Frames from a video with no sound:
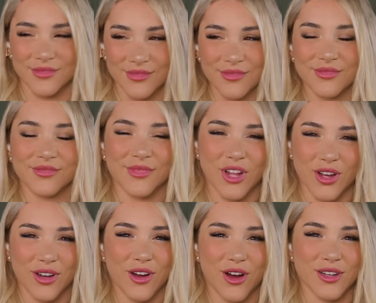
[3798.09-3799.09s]
Um,
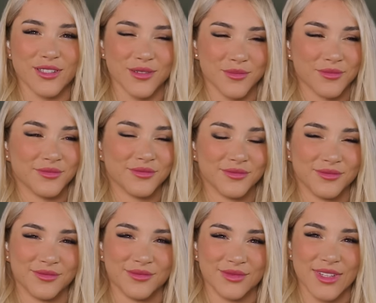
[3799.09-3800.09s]
me awesome. by
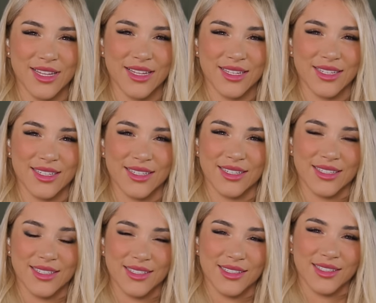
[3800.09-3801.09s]
myself, me little
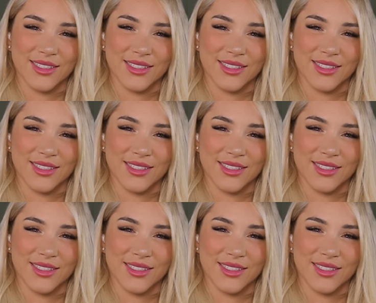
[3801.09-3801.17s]
white boy